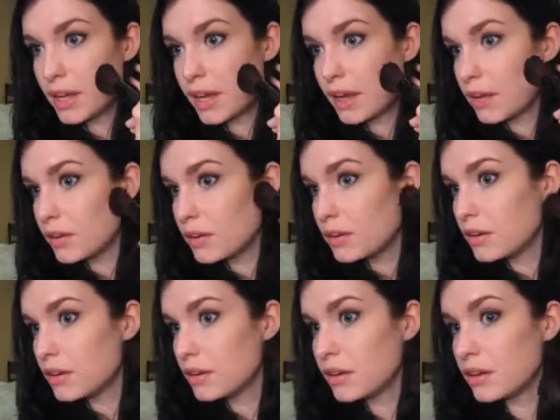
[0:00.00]
down
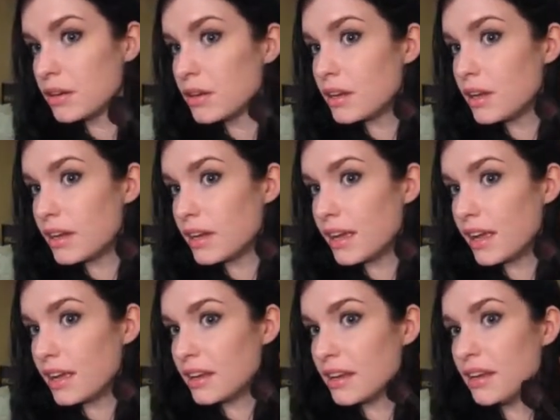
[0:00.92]

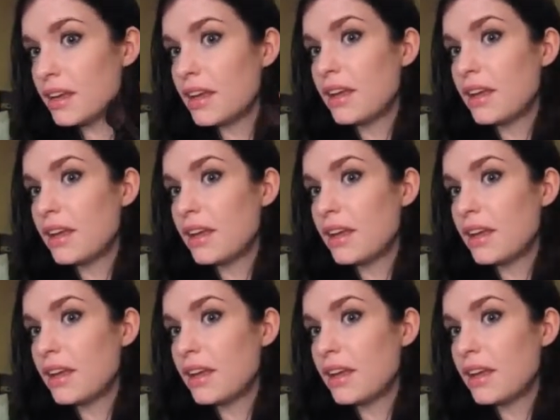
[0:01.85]
again.